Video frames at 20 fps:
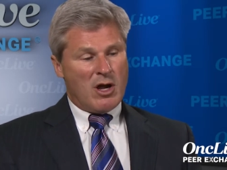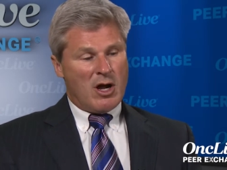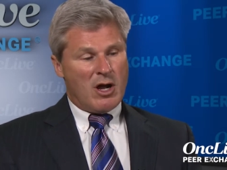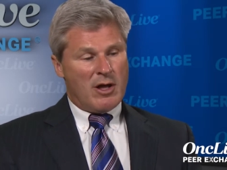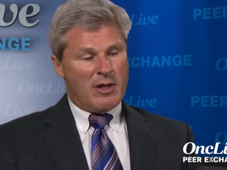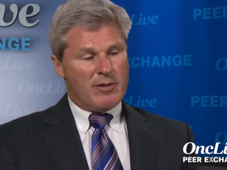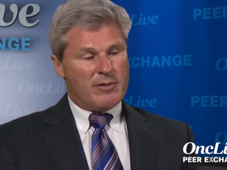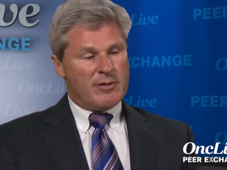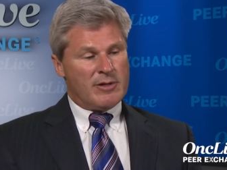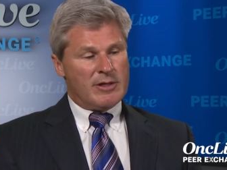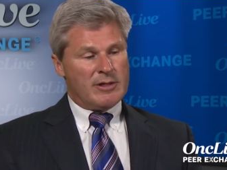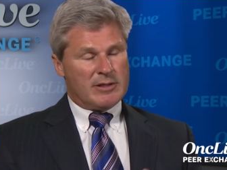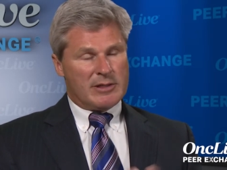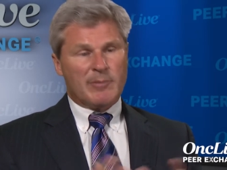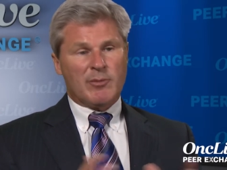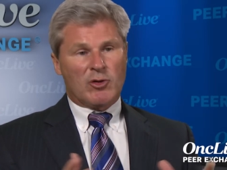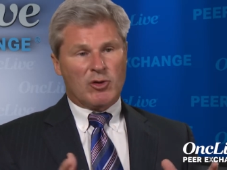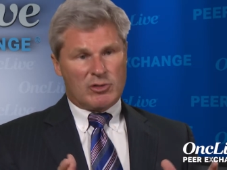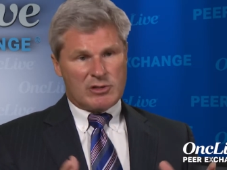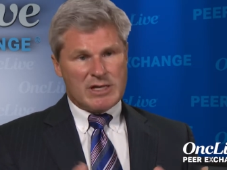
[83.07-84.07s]
uh, the
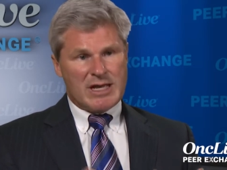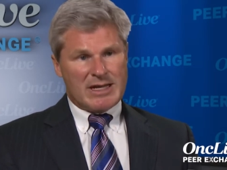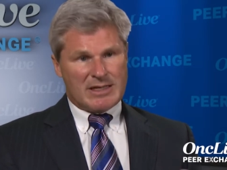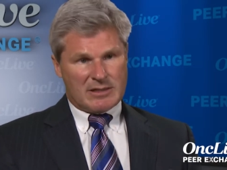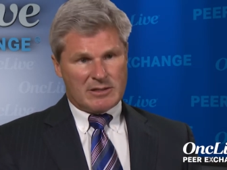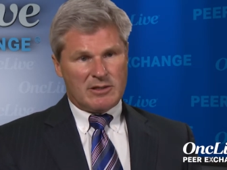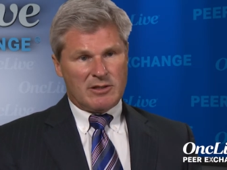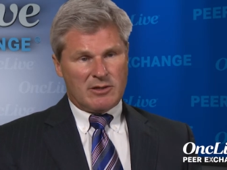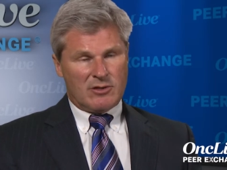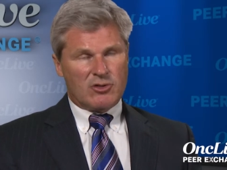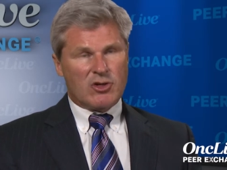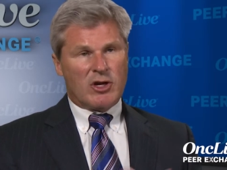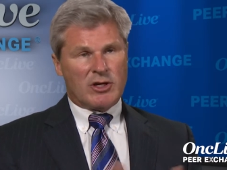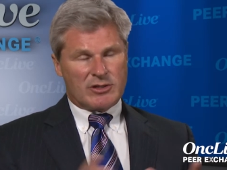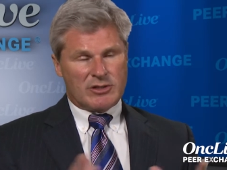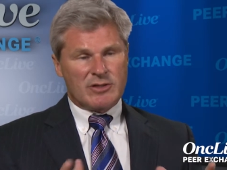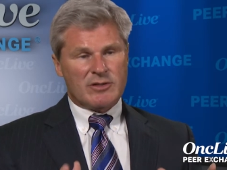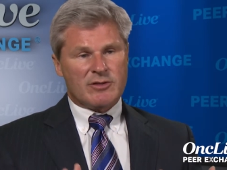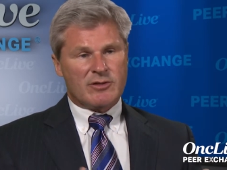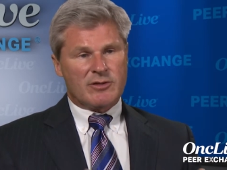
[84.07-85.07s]
typical tax-
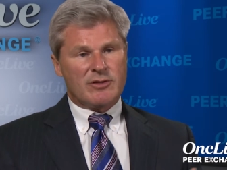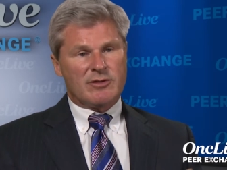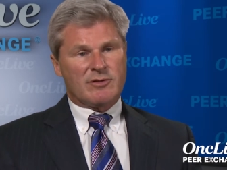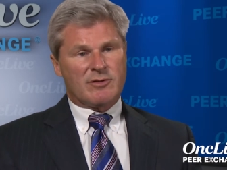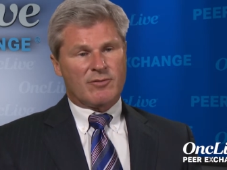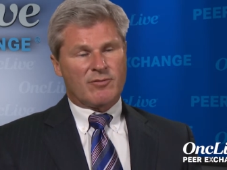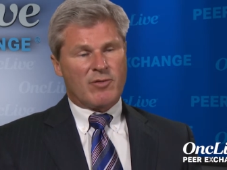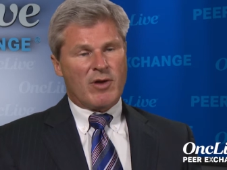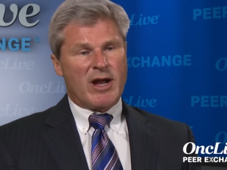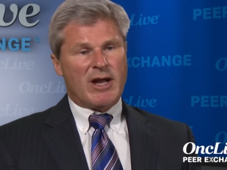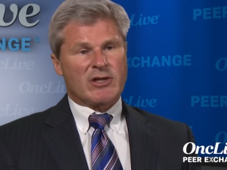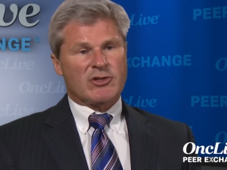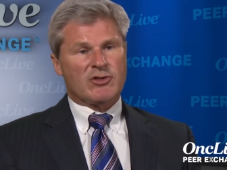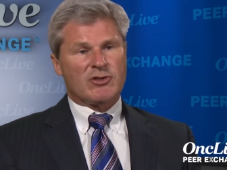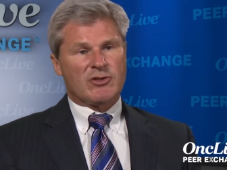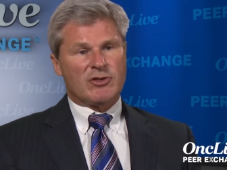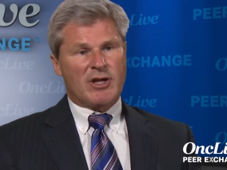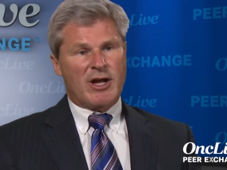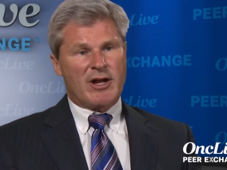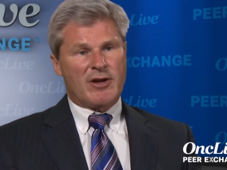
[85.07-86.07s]
toxicities of rash
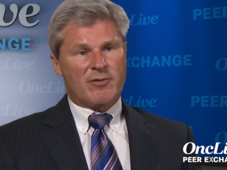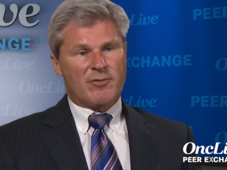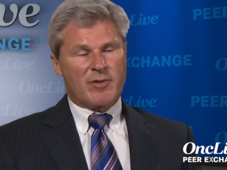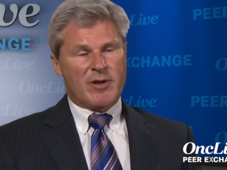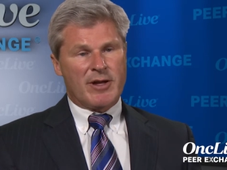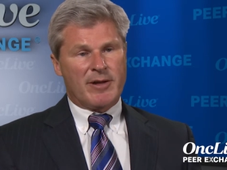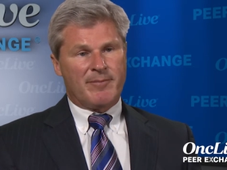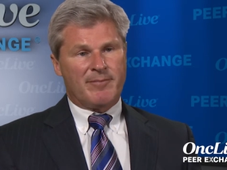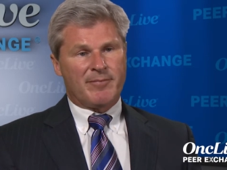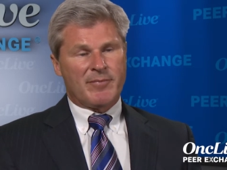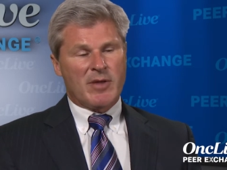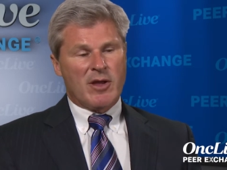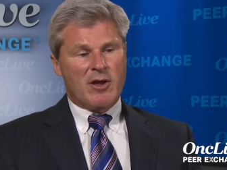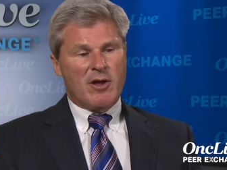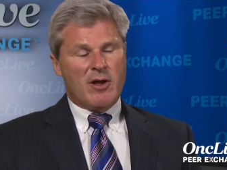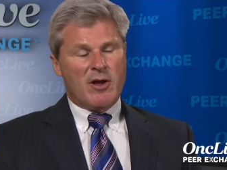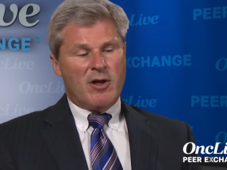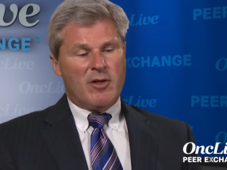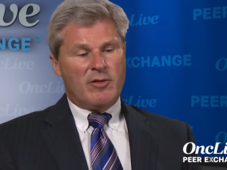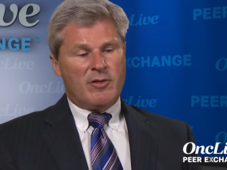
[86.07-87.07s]
and diarrhea.
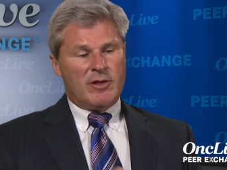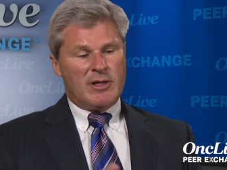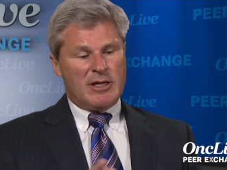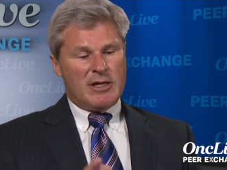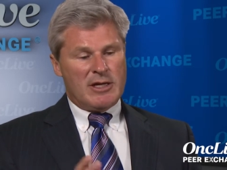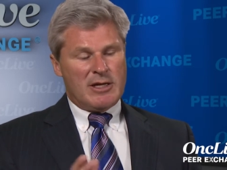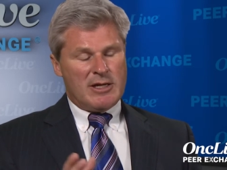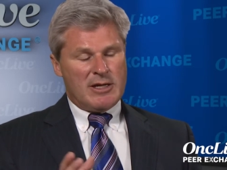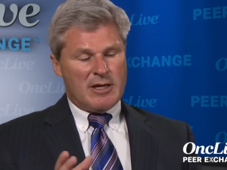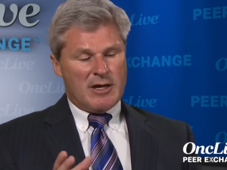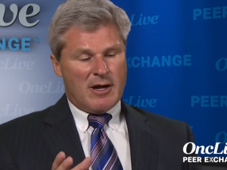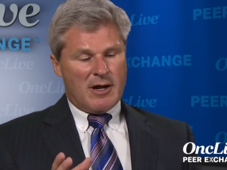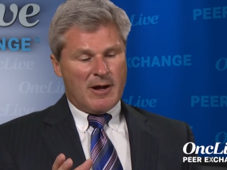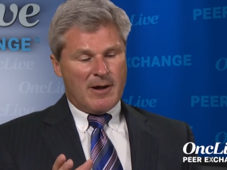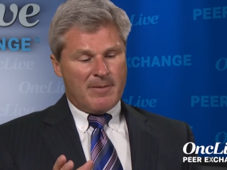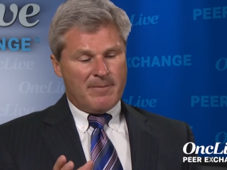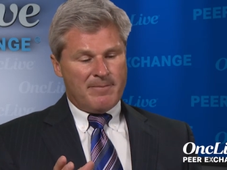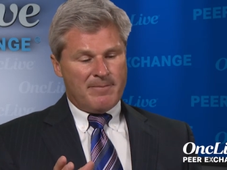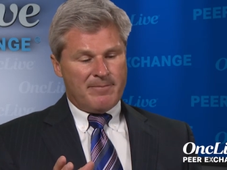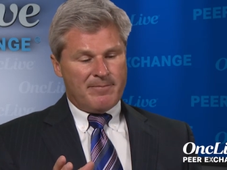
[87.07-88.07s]
The
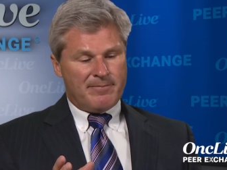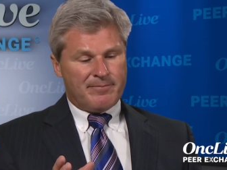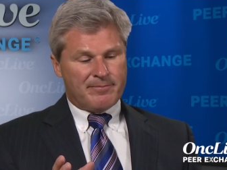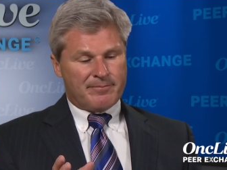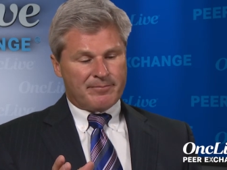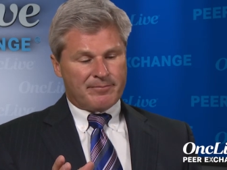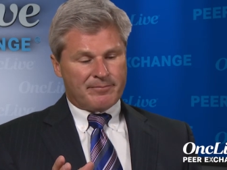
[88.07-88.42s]
um,